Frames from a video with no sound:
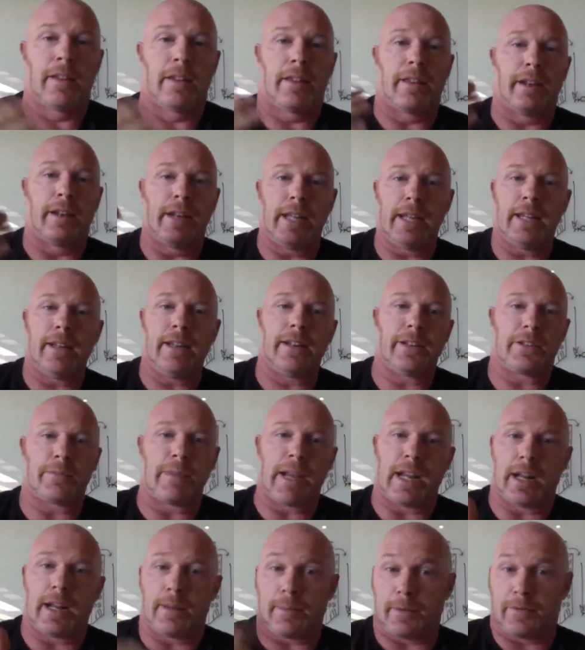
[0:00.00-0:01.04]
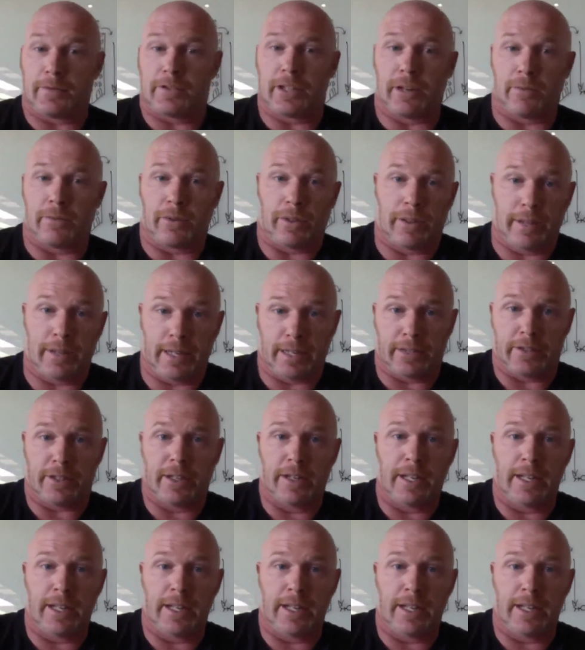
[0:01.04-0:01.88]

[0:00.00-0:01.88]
The need is made up of several things.